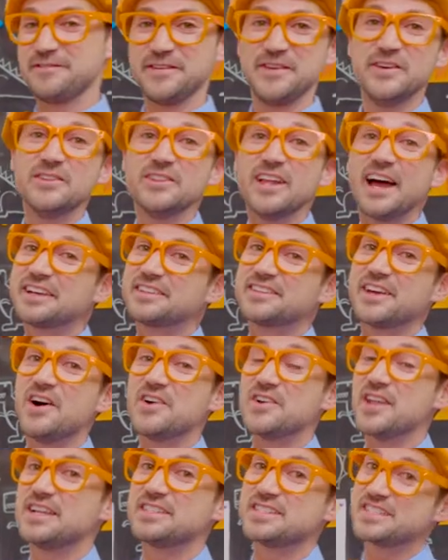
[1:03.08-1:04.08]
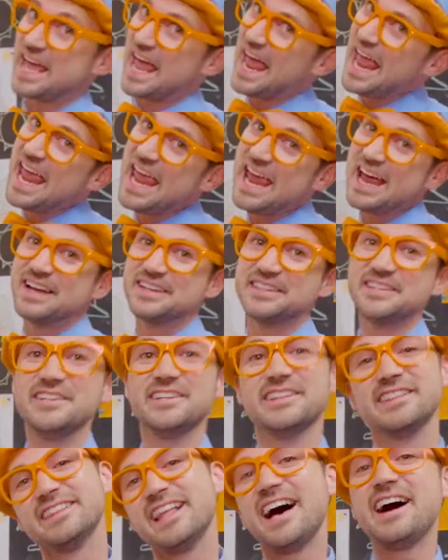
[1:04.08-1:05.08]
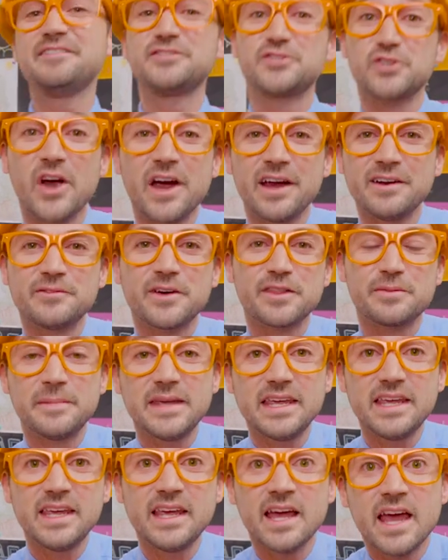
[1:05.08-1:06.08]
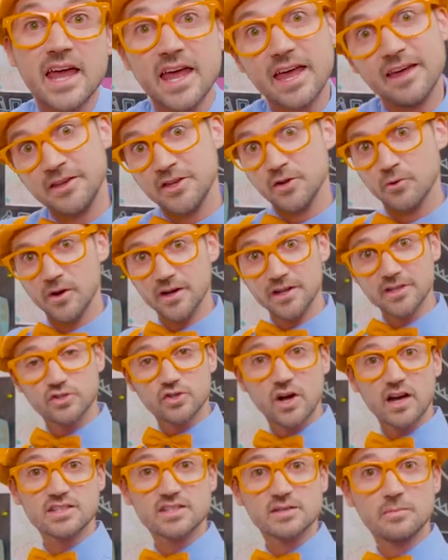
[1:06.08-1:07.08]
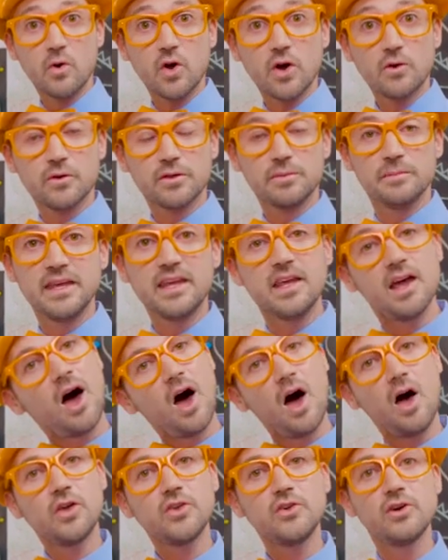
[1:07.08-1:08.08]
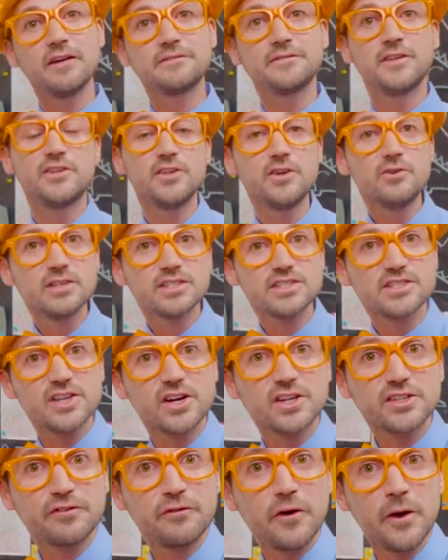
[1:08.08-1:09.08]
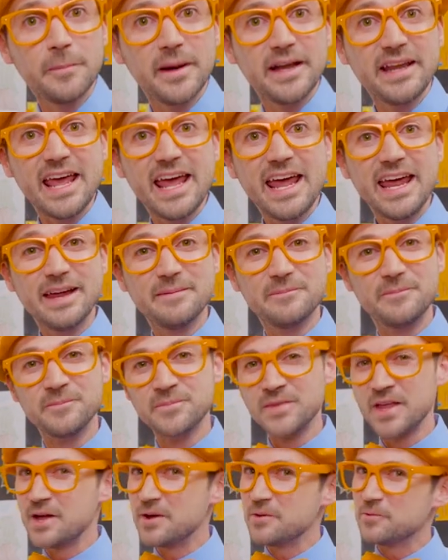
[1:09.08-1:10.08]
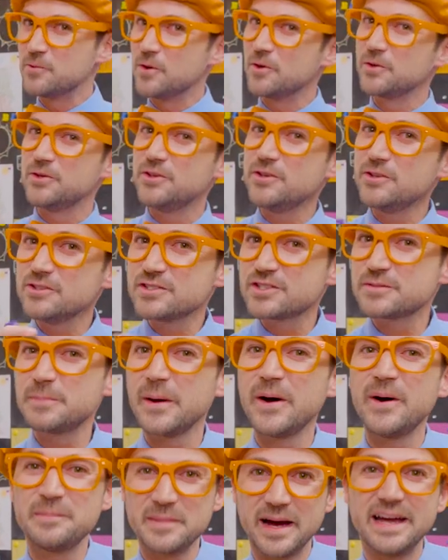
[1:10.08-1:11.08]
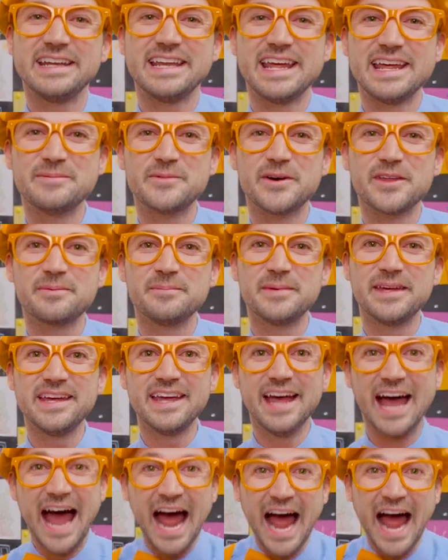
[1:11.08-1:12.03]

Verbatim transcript: you like donuts and you love drawing with me and you want to draw some more with me, all you have to do is search for my name. Will you spell my name with me?